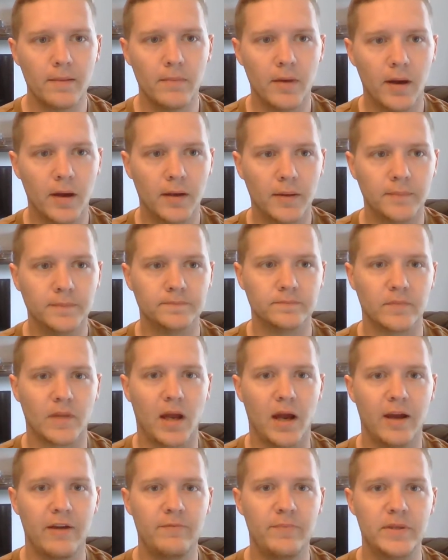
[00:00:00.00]

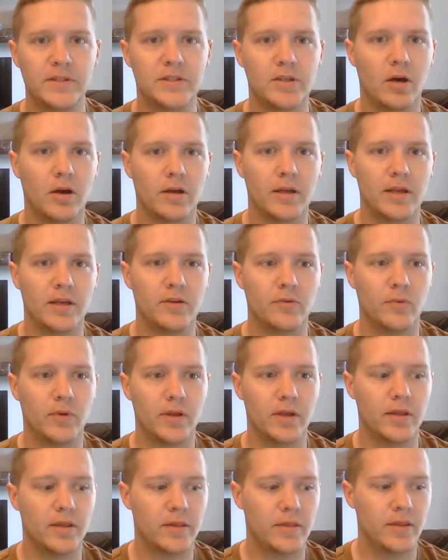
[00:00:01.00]
been talking
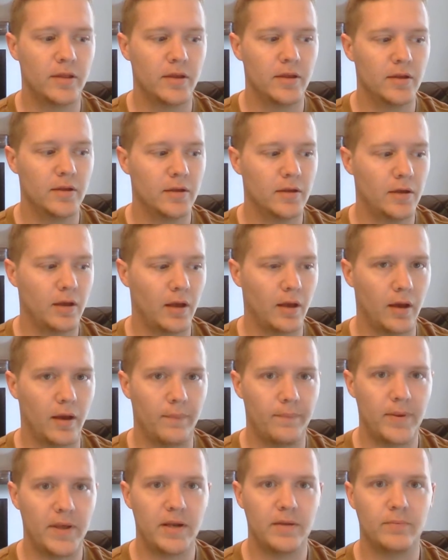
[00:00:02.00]
with
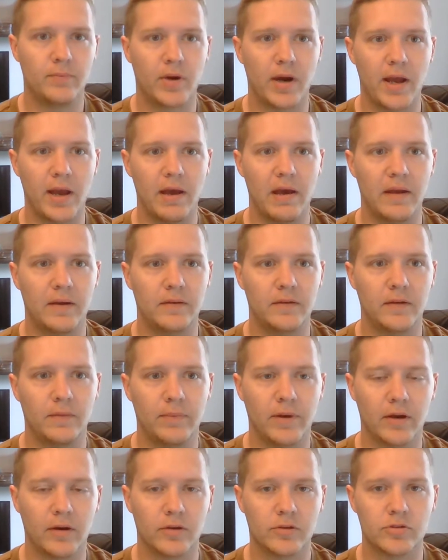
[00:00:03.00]
Ben and Brad
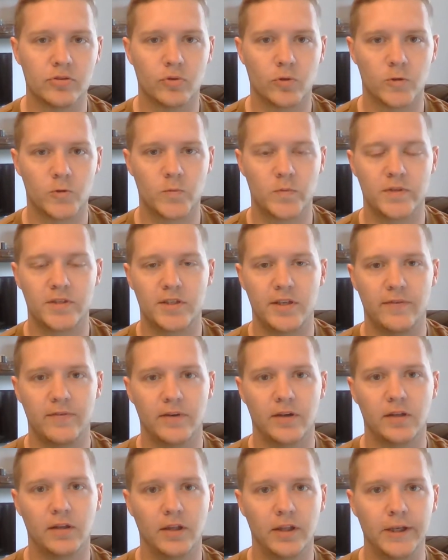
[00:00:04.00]
about our store
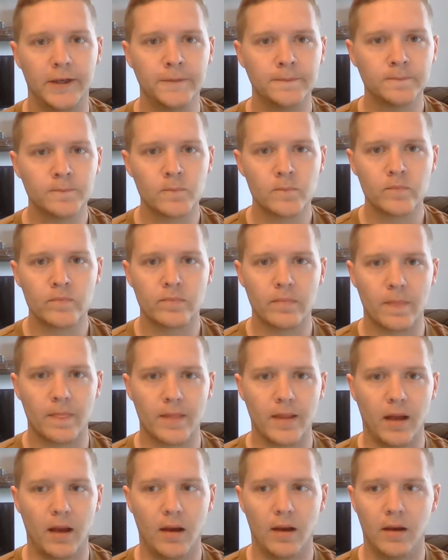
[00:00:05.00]
specifically,
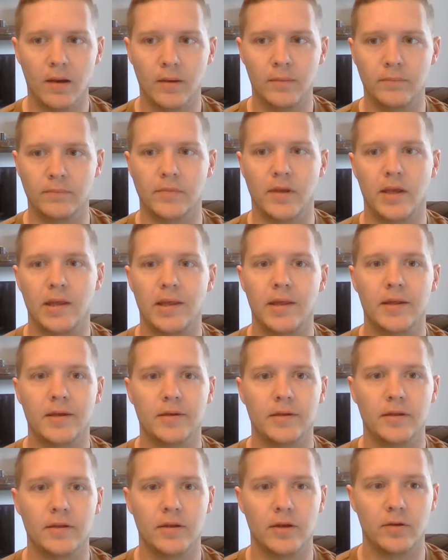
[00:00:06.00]

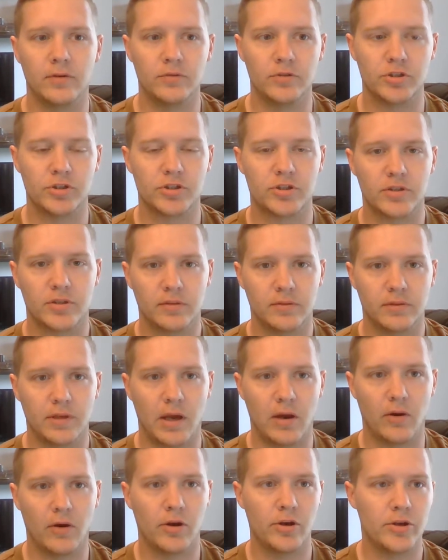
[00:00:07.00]
and you know, just
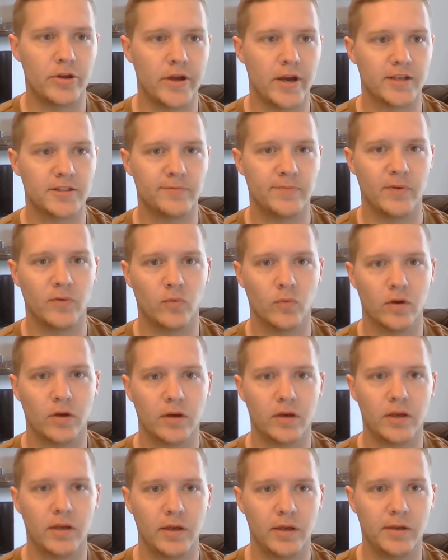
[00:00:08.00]
how hard you guys have been
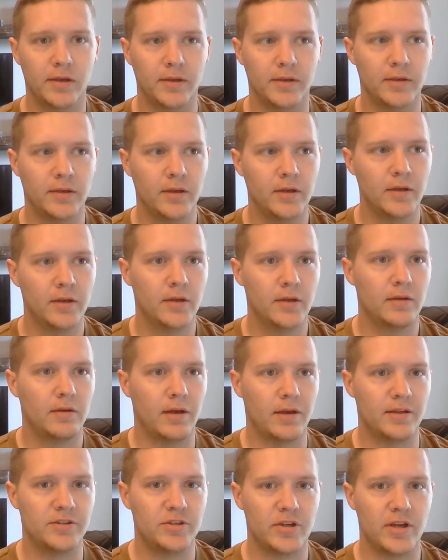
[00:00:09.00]
working. And
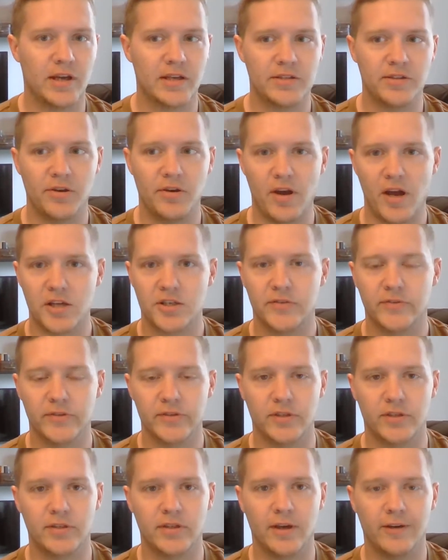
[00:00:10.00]
as you guys know, Asheville
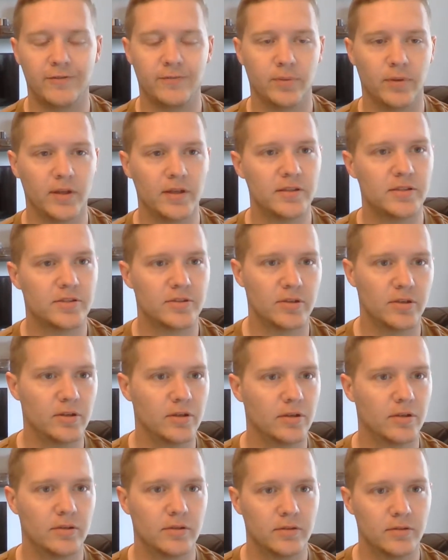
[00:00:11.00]
is a tough place
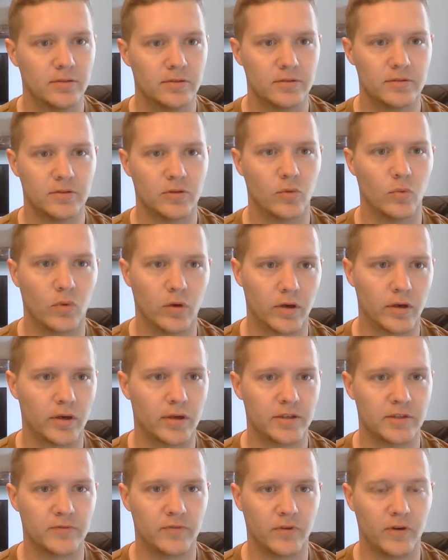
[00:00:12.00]
to
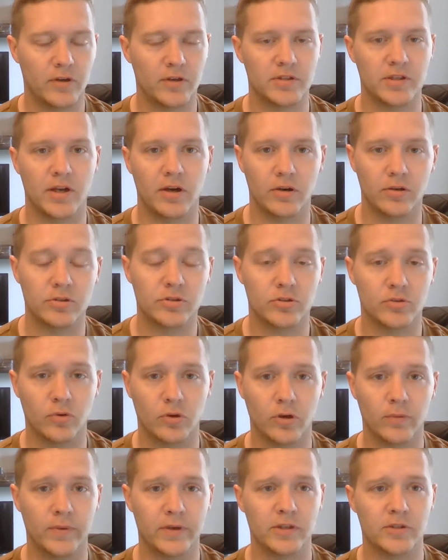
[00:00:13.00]
work as far as at our
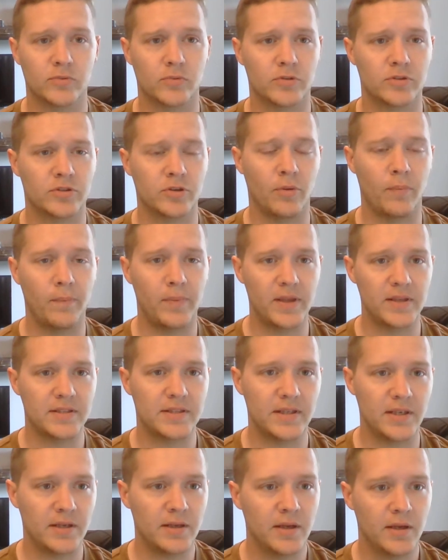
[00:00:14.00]
store because we're so
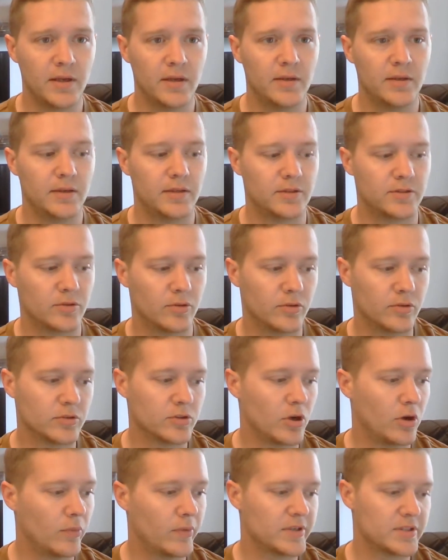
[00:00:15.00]
busy. So there's
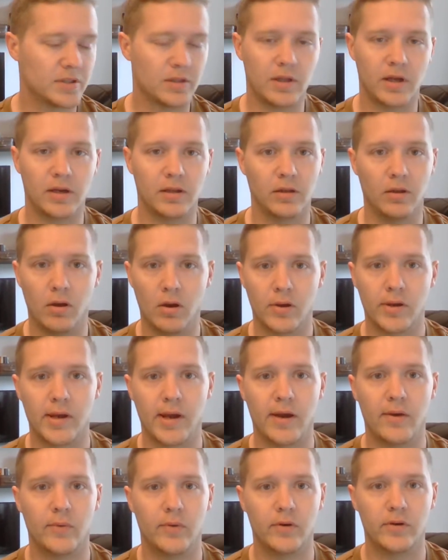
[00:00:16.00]
always a lot of long
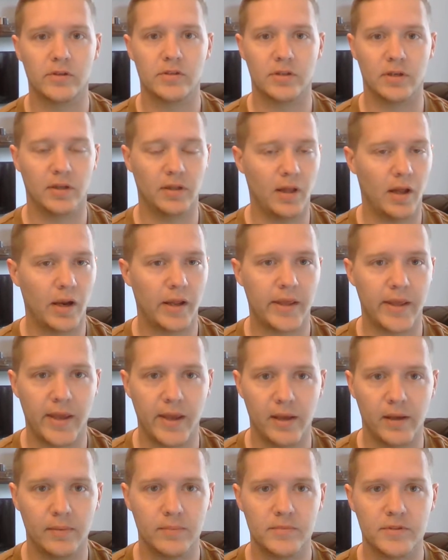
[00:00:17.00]
hours and a lot of
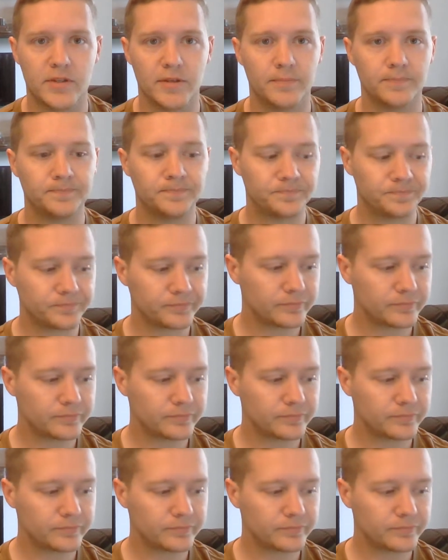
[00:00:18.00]
games, and